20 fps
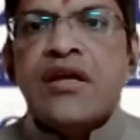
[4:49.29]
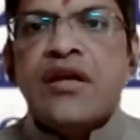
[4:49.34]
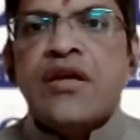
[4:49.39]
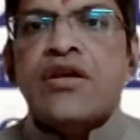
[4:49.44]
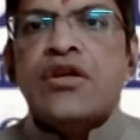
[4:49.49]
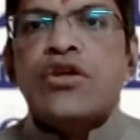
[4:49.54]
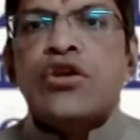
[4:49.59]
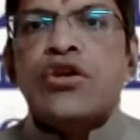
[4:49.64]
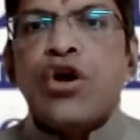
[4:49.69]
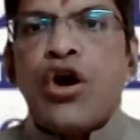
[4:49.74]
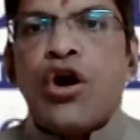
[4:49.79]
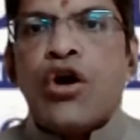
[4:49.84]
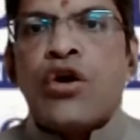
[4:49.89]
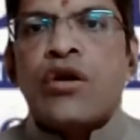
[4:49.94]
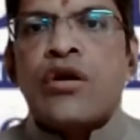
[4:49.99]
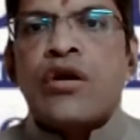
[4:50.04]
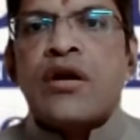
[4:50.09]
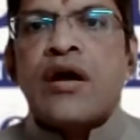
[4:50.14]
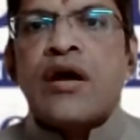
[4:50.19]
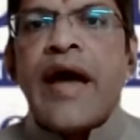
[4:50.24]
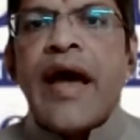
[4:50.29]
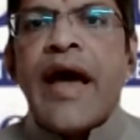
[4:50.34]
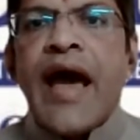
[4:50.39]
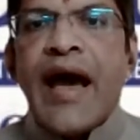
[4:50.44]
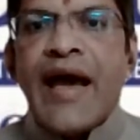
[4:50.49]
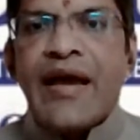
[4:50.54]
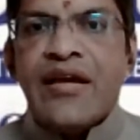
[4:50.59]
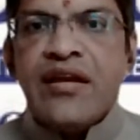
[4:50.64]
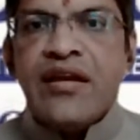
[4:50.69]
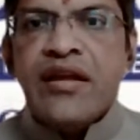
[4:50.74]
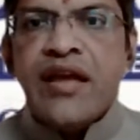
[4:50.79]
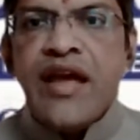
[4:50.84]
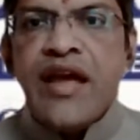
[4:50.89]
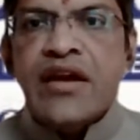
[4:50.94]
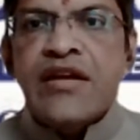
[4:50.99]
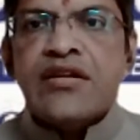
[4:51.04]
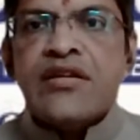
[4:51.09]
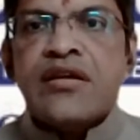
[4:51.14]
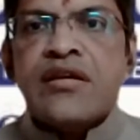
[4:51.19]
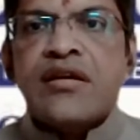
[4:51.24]
your
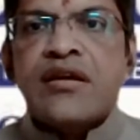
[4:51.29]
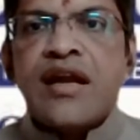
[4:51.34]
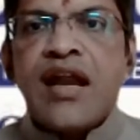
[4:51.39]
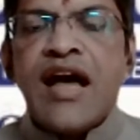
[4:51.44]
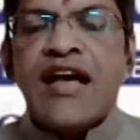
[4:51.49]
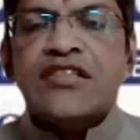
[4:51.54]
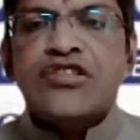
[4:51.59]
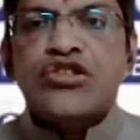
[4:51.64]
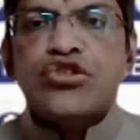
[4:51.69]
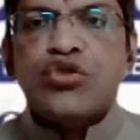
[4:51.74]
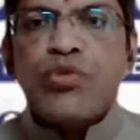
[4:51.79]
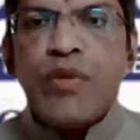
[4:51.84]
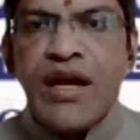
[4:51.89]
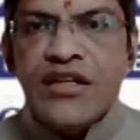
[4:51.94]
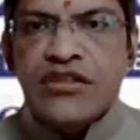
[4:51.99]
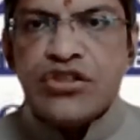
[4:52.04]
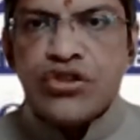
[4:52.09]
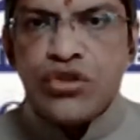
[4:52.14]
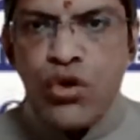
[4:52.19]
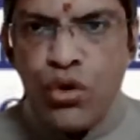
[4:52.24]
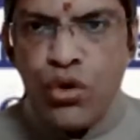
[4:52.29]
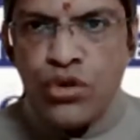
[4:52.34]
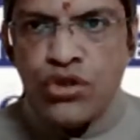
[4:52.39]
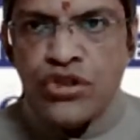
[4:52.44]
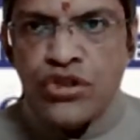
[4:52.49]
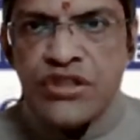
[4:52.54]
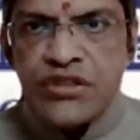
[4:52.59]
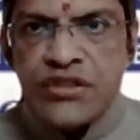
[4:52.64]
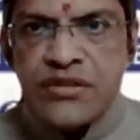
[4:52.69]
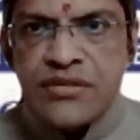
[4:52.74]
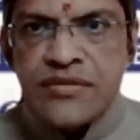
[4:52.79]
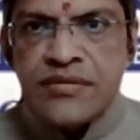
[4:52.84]
aggregate Class 12 scores,